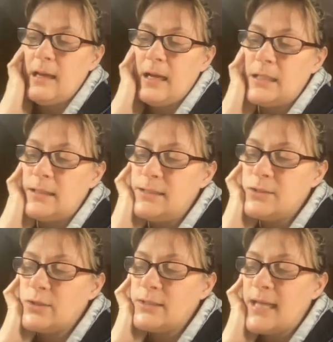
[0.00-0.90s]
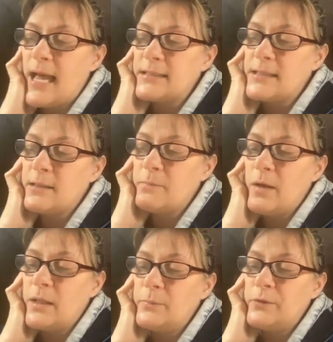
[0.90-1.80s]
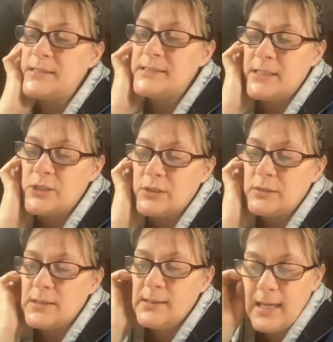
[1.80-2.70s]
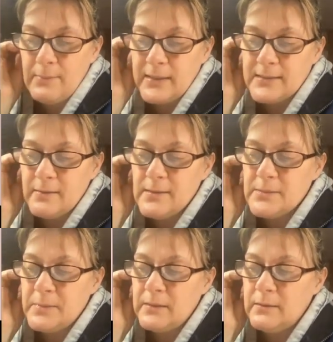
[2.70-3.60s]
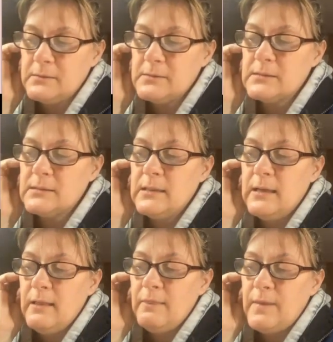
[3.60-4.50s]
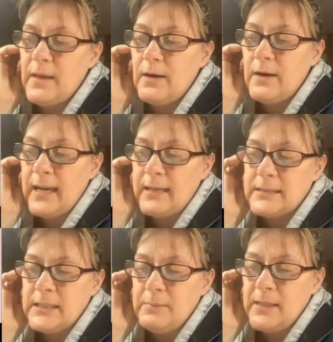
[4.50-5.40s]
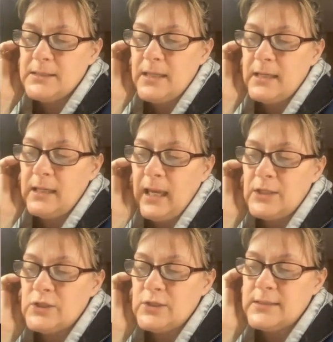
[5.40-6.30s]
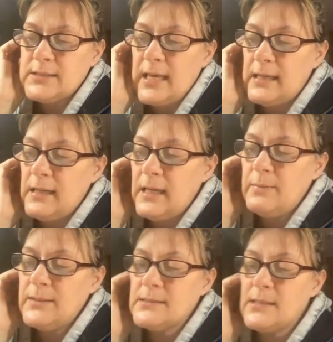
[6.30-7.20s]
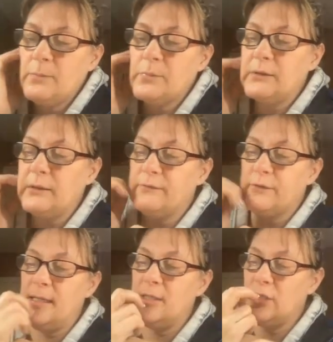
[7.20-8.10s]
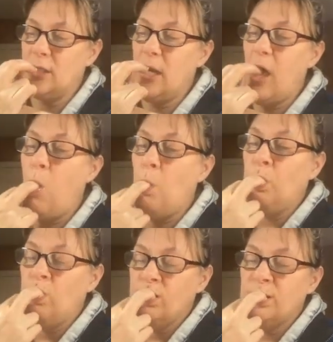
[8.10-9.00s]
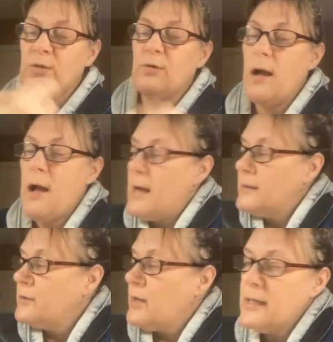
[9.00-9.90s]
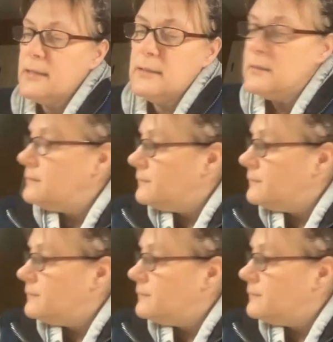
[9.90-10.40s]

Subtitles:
And these drugs act on the polymerization dynamics of the spindles. They are anti-mitotic agents that inhibit cell proliferation. So Oncovin